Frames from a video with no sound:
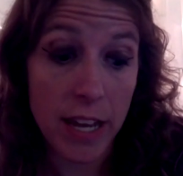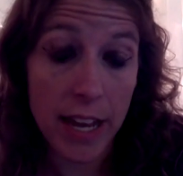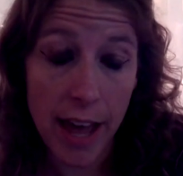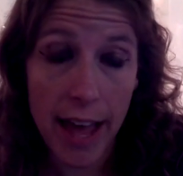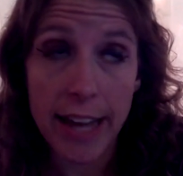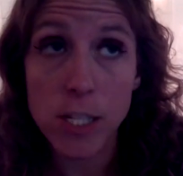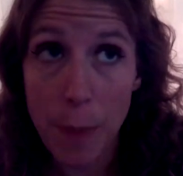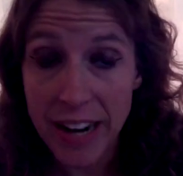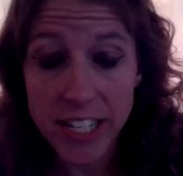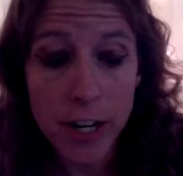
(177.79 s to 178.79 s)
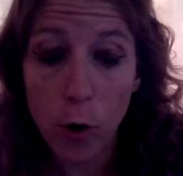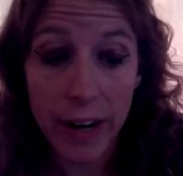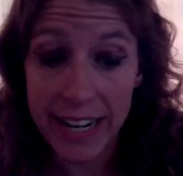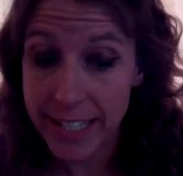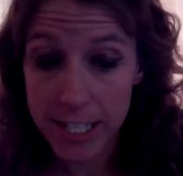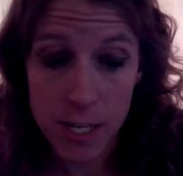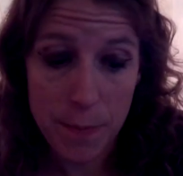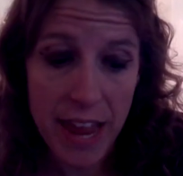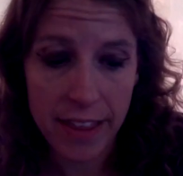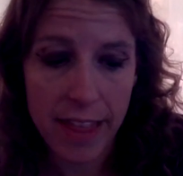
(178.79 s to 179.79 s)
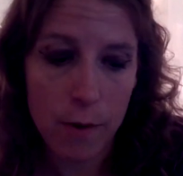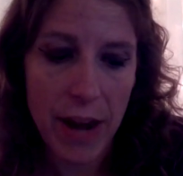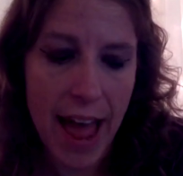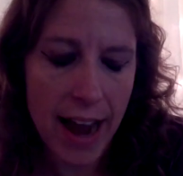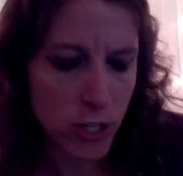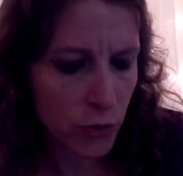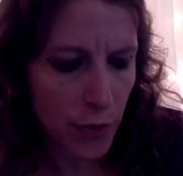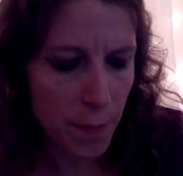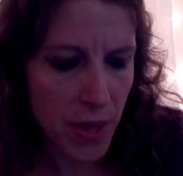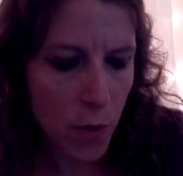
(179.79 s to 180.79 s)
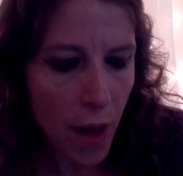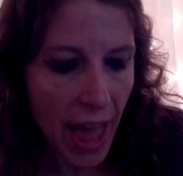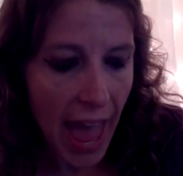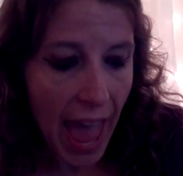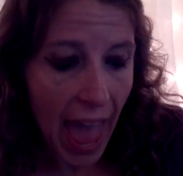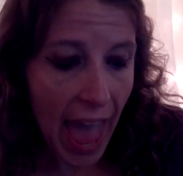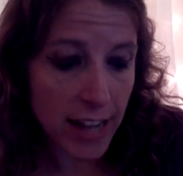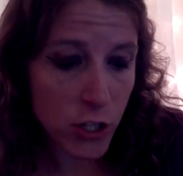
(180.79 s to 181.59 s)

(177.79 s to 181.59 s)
expecting or anticipating that reaction from you, and